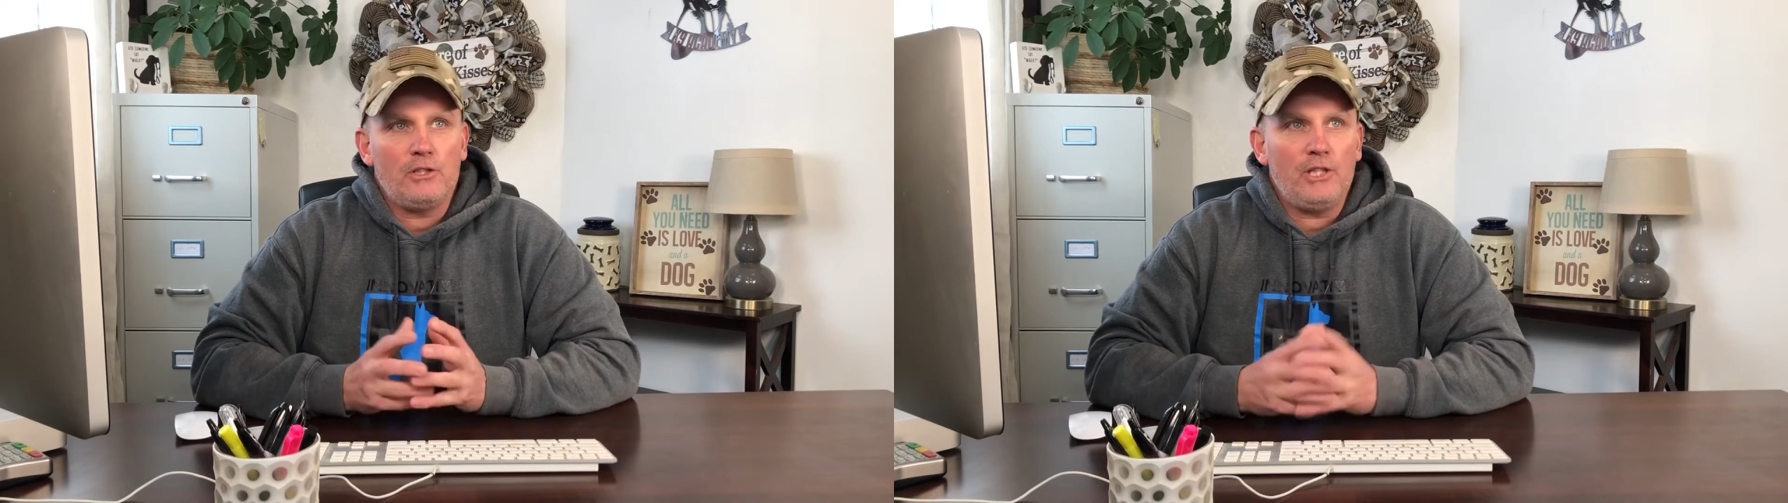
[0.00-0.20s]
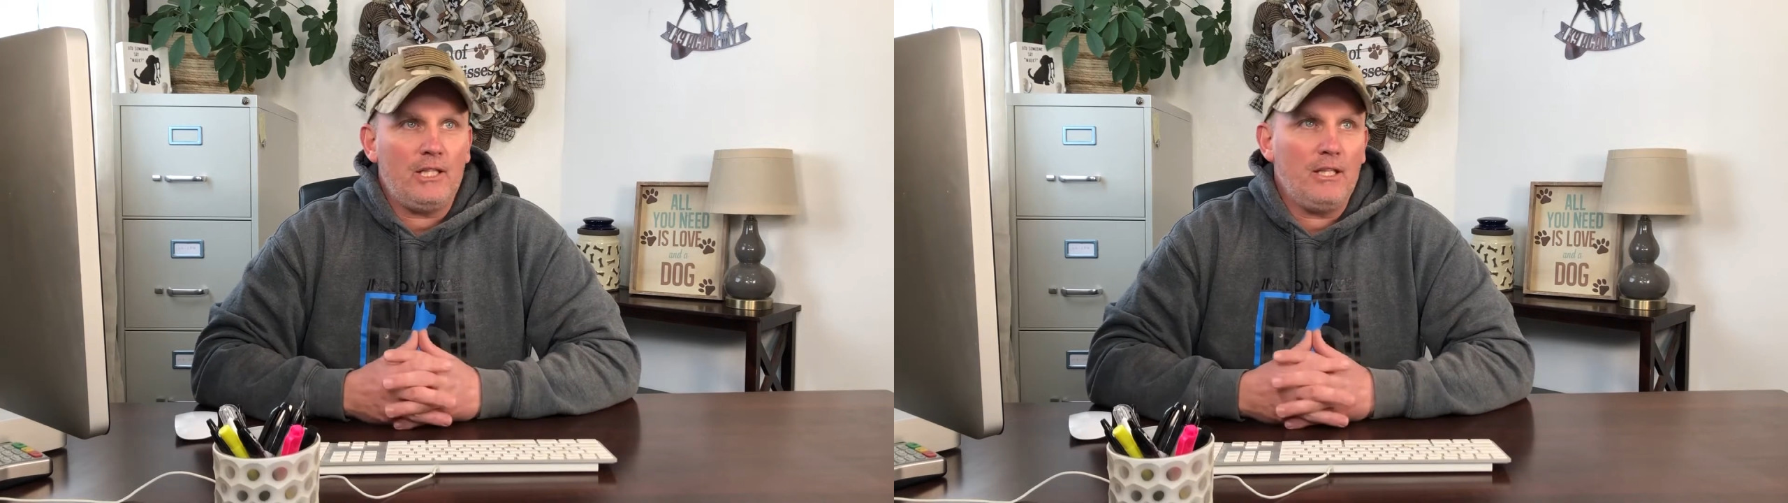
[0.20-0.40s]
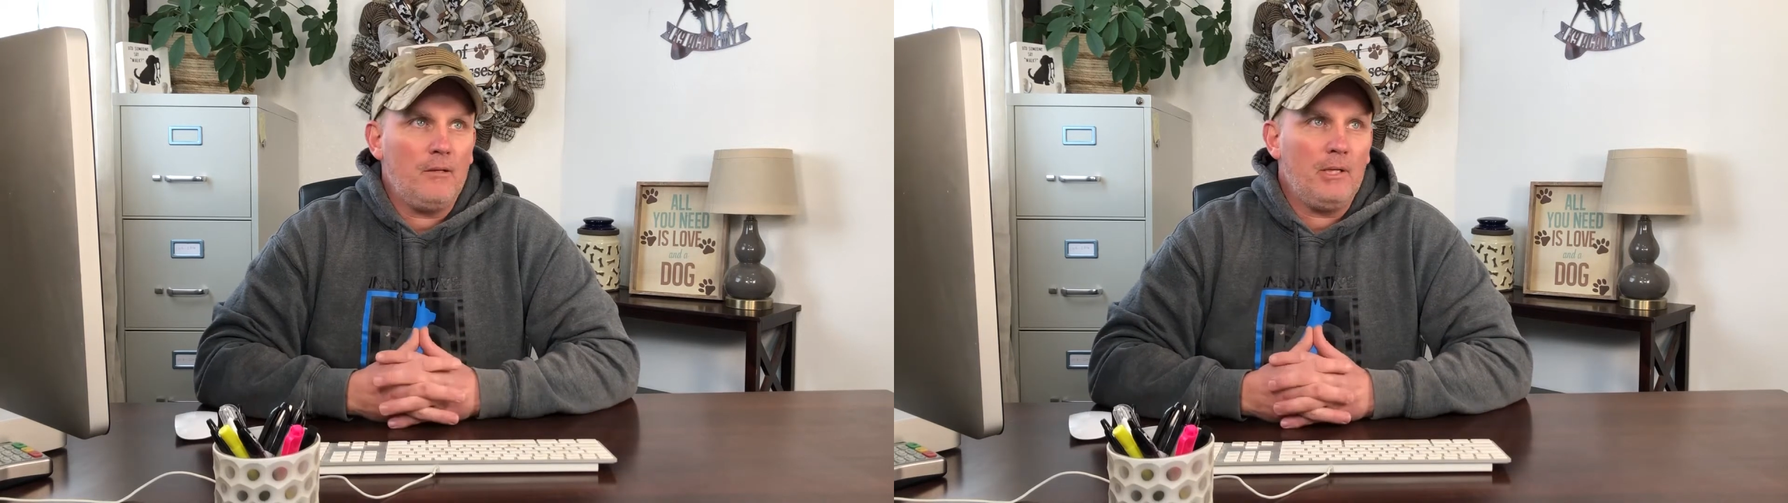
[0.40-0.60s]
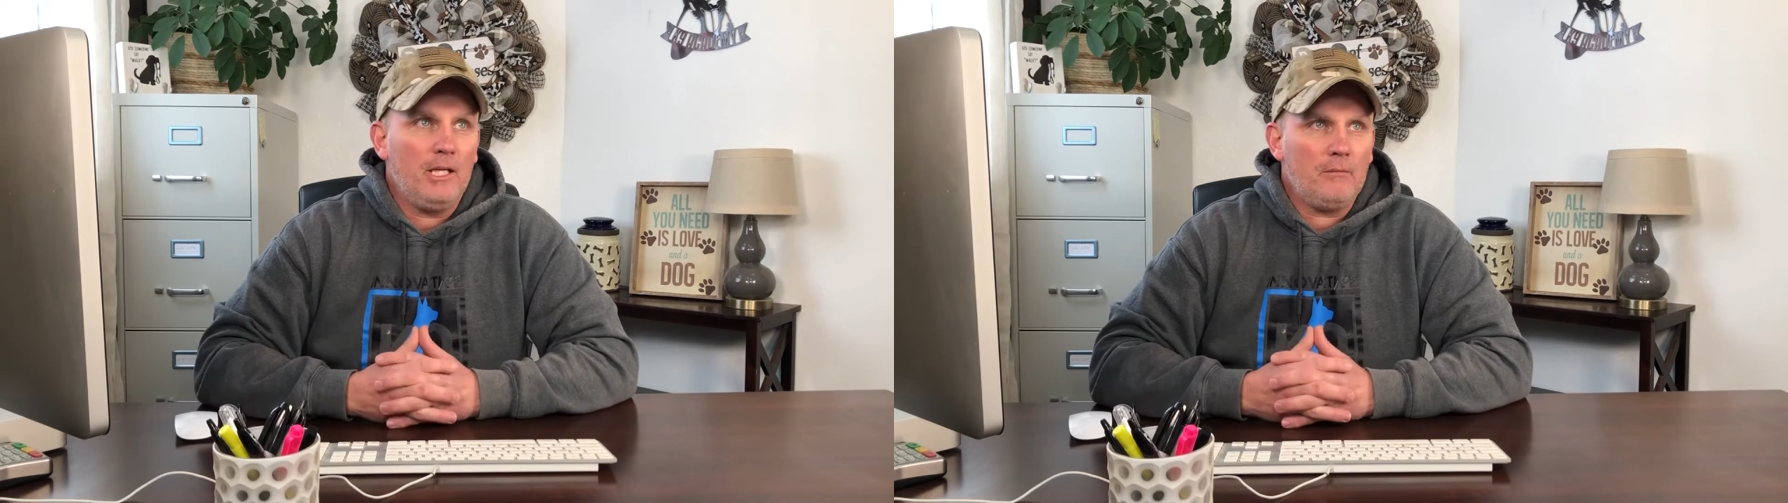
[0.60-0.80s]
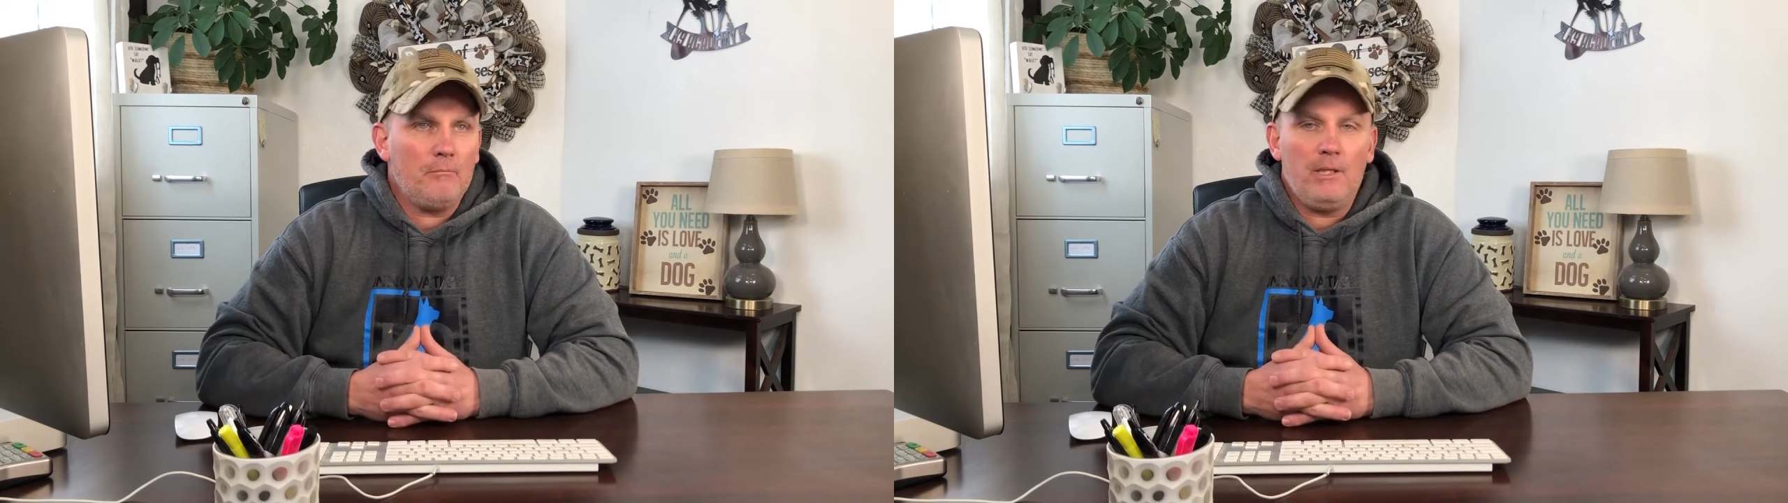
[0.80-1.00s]
shaking
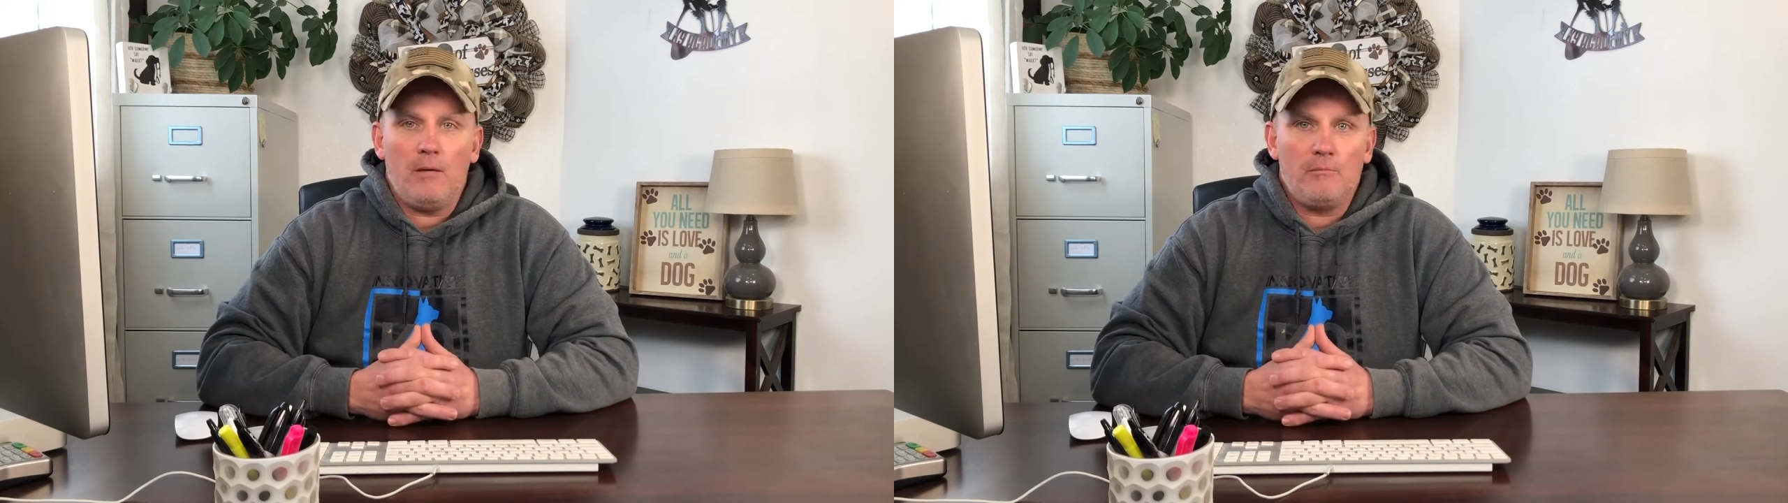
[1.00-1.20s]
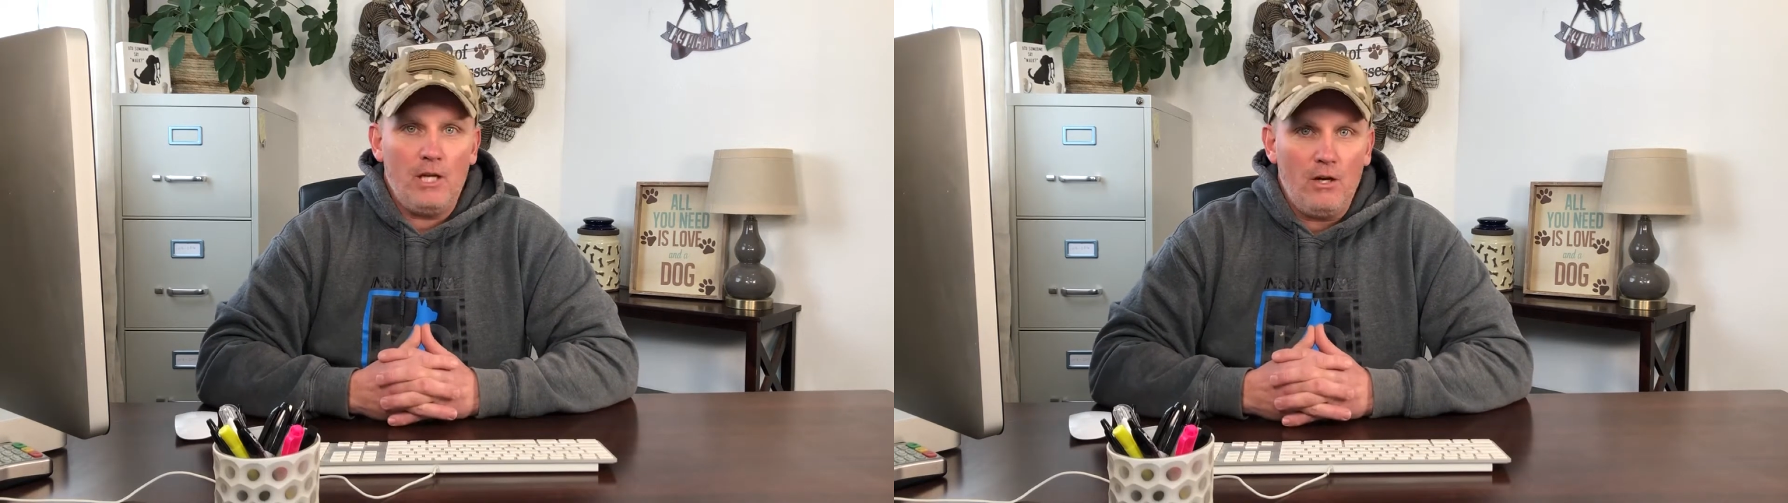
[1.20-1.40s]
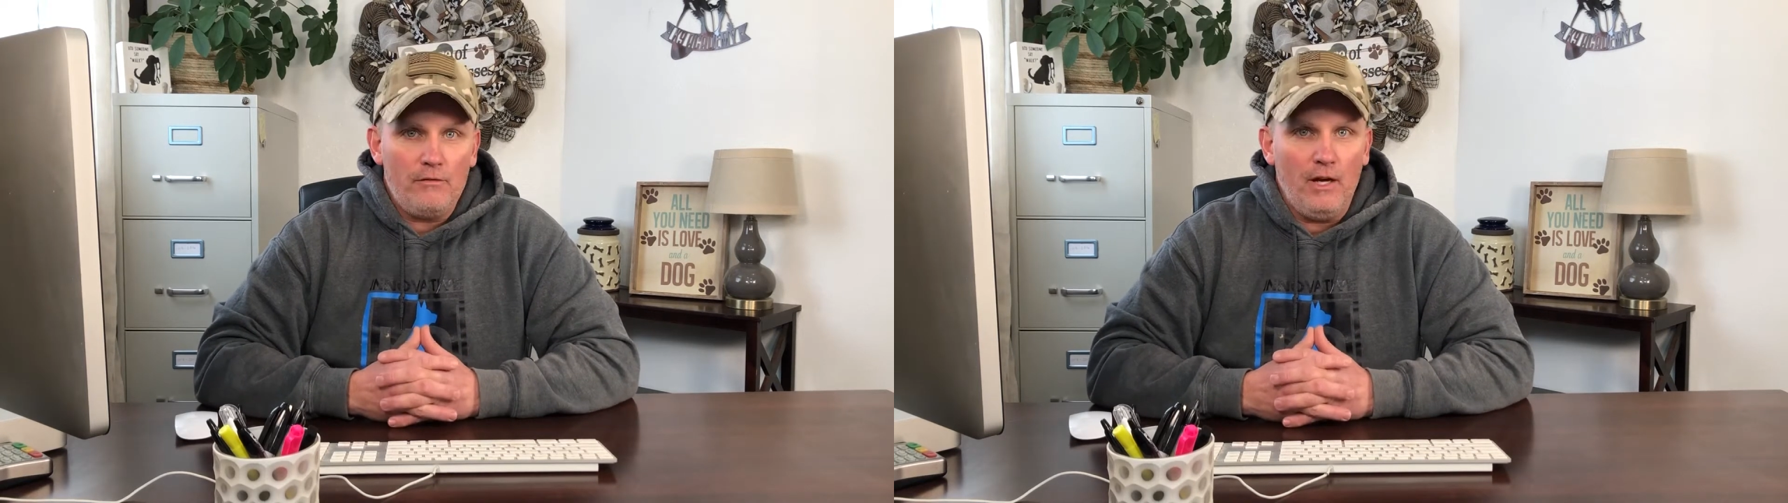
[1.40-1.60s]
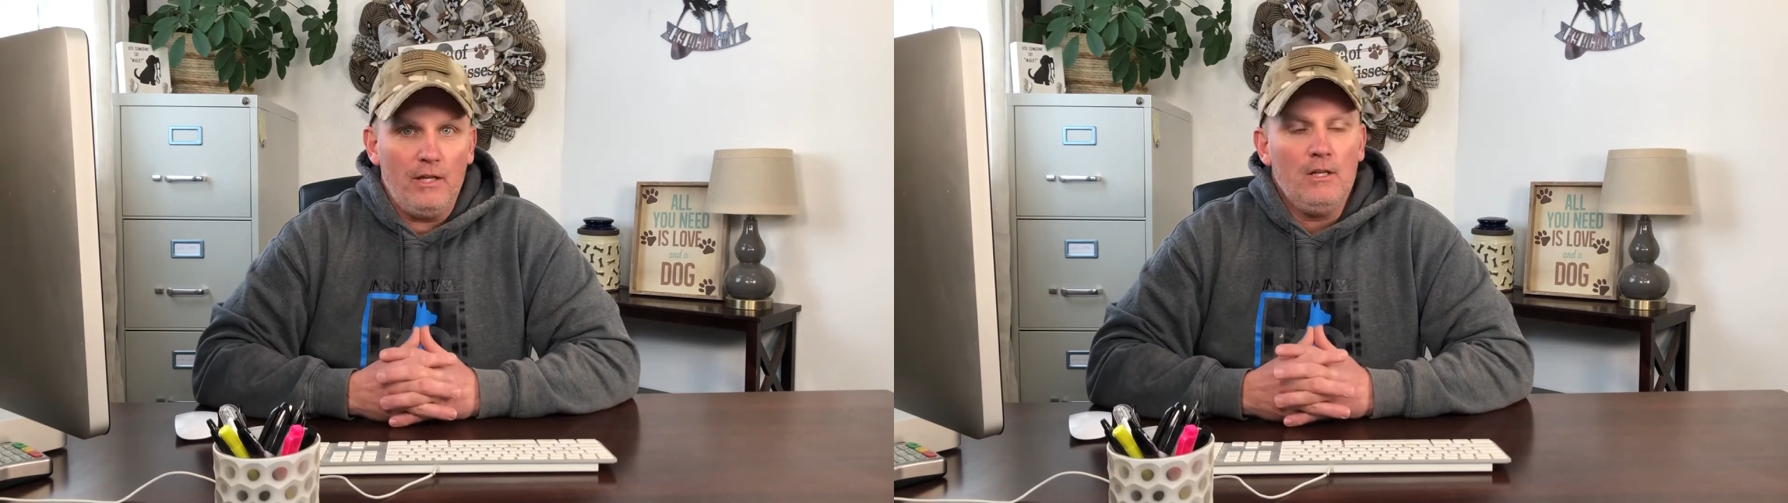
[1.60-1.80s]
and become terrified.